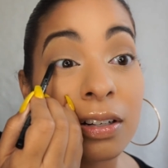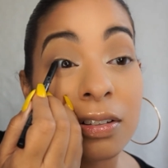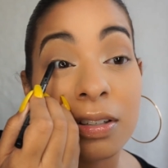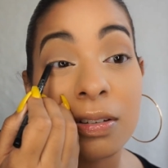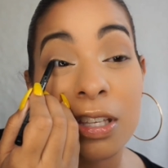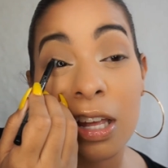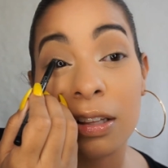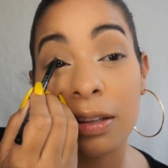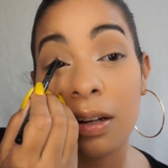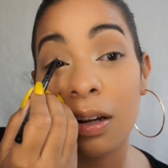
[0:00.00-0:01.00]
You used to use
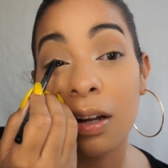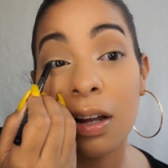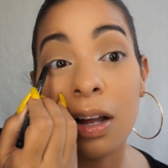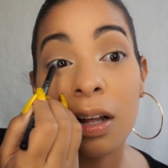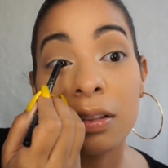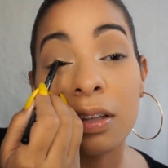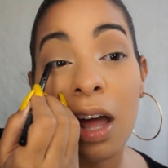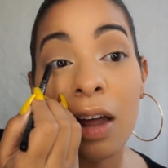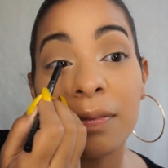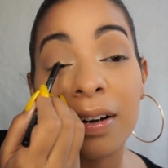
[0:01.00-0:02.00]
like the
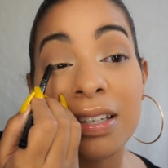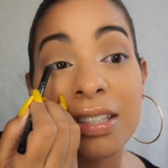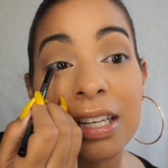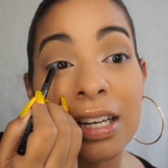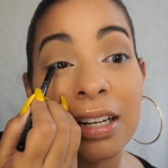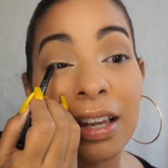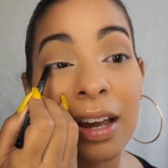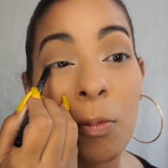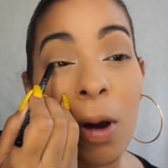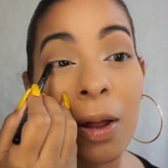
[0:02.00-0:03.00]
NYC
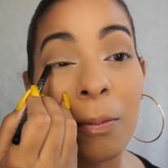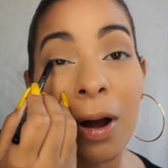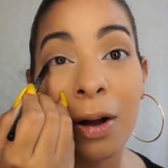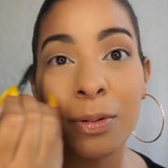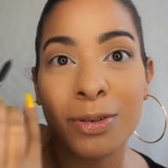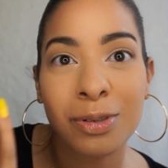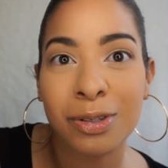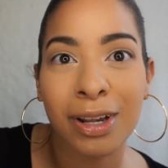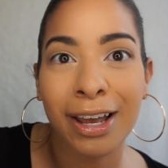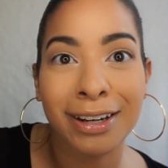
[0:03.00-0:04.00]
like Wet n Wild ones,
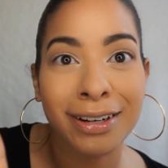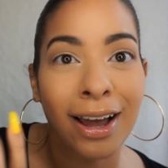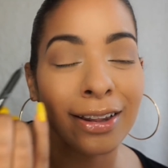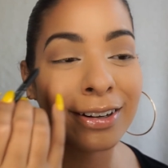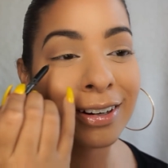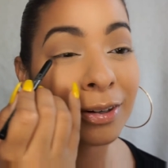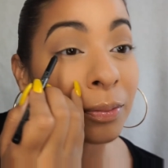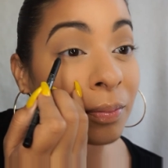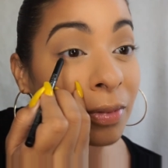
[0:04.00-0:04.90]
which are like $1.